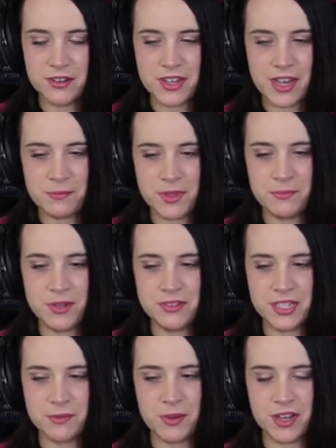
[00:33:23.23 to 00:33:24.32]
You kept the
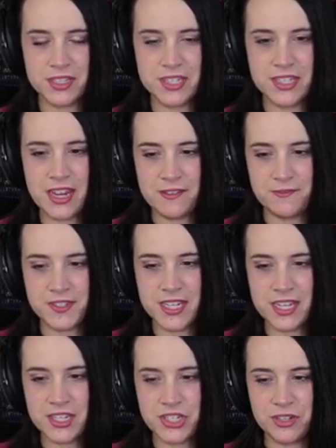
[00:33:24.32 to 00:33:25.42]
music box safe,
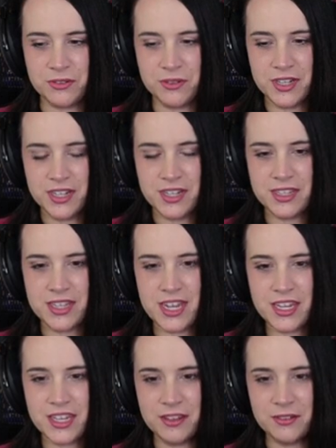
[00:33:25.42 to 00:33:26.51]
didn't you?
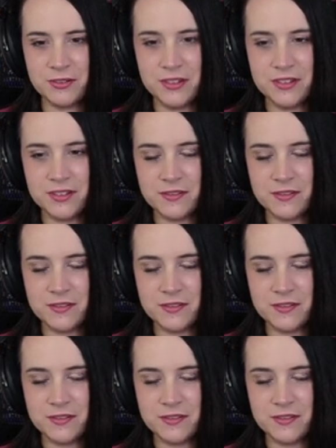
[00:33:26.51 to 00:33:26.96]
Thank you.